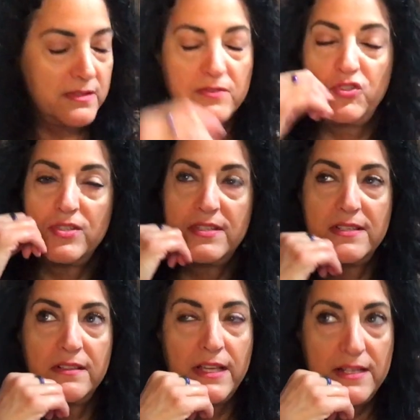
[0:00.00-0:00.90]

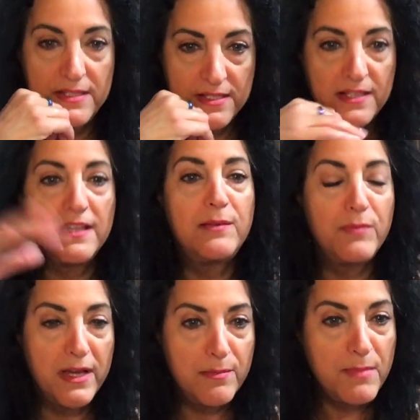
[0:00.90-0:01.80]
Just let it sit in
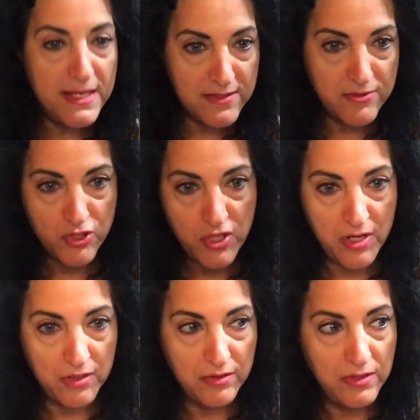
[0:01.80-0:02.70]
my mason
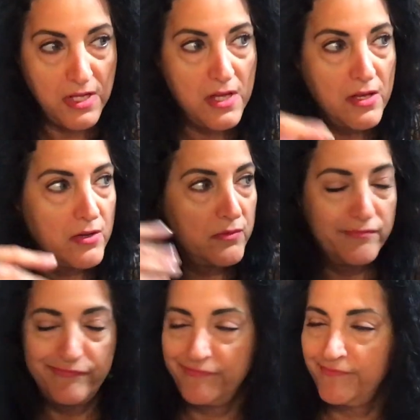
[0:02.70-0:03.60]
jar,
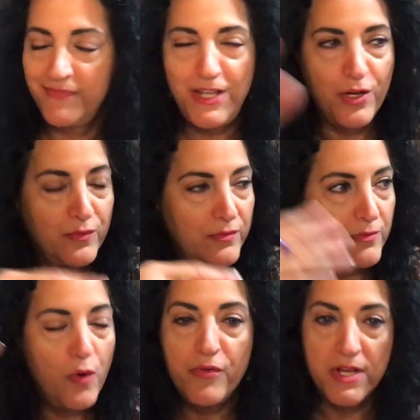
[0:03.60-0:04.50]
you know,
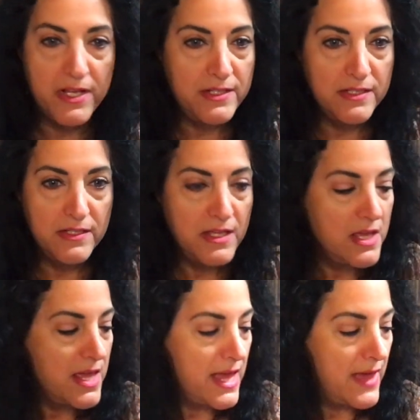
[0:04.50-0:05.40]
overnight.
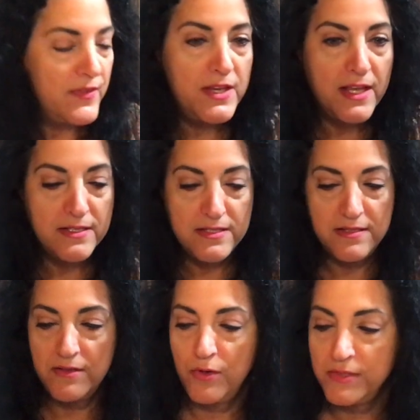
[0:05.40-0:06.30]
And the
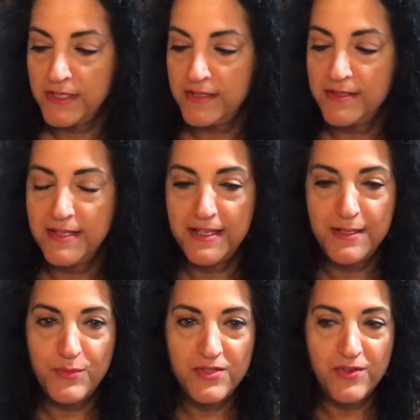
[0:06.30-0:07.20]
next, hold on a second,
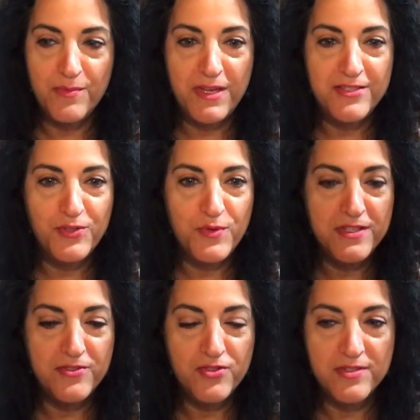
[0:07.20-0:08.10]
I'm sorry, my
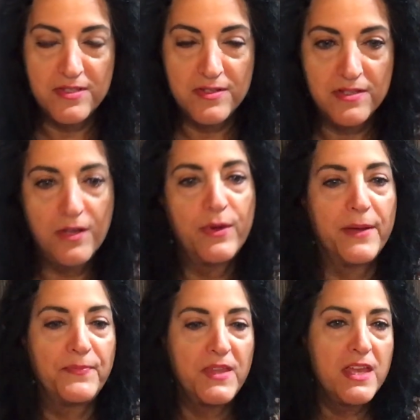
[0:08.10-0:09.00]
screen's just, okay.
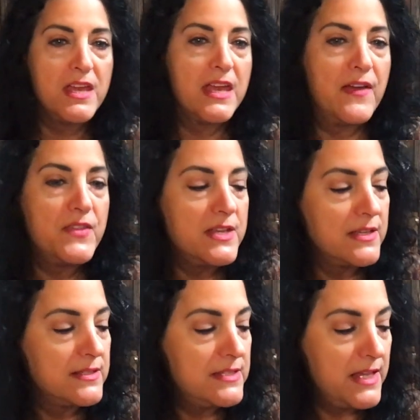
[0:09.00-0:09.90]
And the
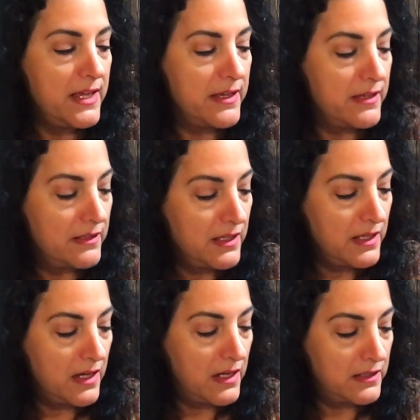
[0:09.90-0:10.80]
next day,
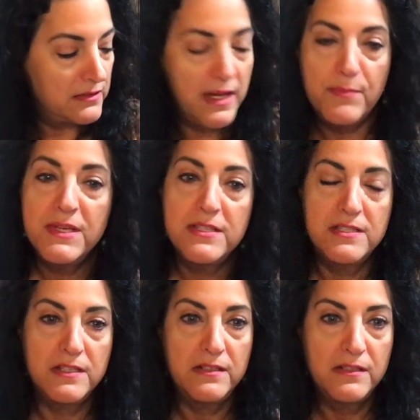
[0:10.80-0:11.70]
I mixed
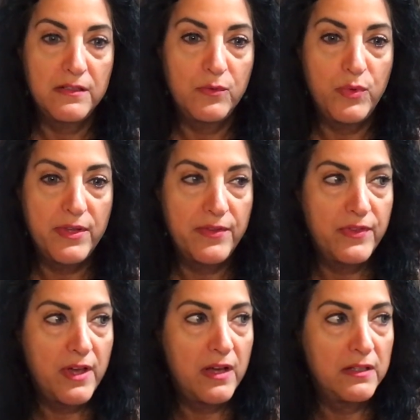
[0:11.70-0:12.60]
it with
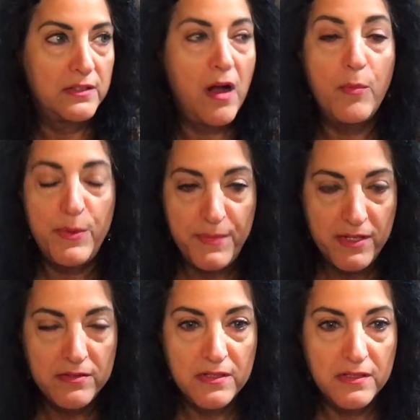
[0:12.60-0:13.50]
almond
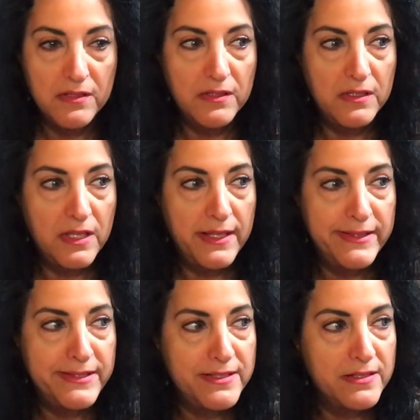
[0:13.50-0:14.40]
milk
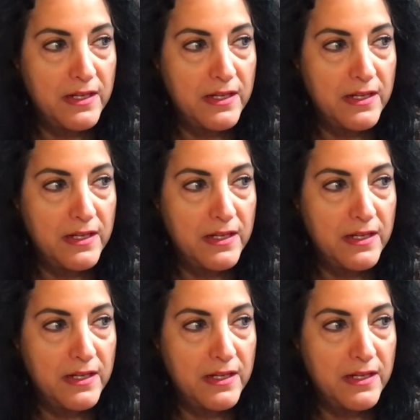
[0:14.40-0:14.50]
and